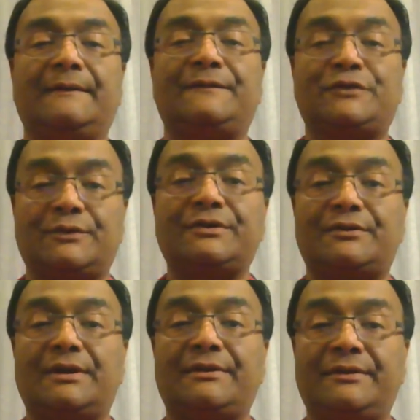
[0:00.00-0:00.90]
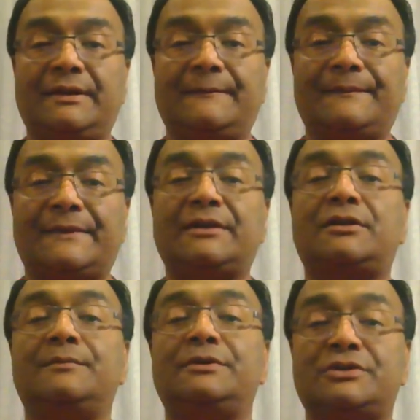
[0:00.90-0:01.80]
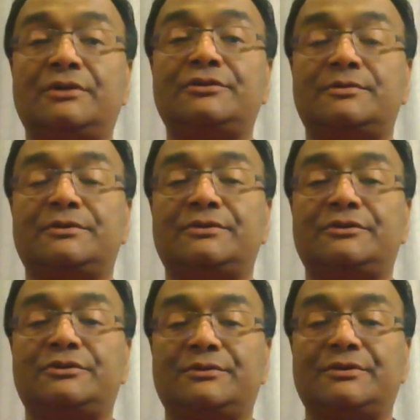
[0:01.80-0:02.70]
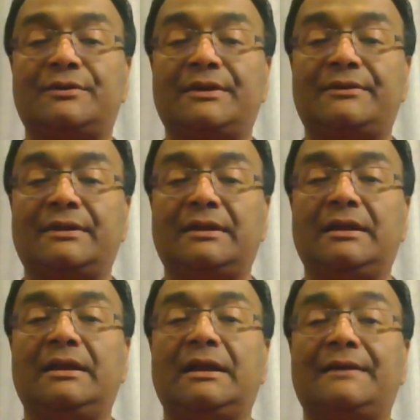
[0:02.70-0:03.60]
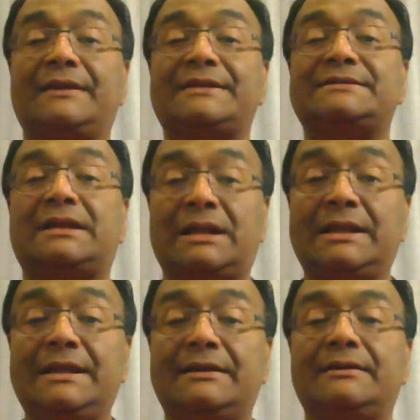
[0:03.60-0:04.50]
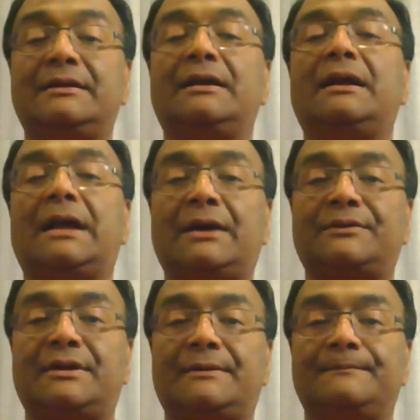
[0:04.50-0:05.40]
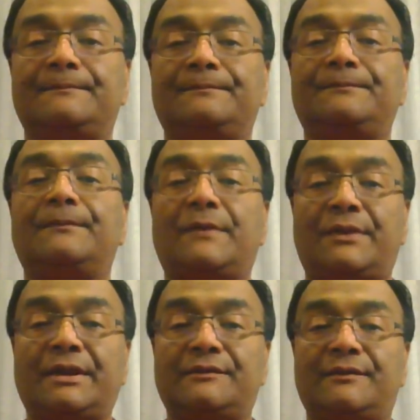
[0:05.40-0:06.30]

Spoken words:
doing the right thing and can be shown to be doing the right thing, and that's a clear outcome. Thank you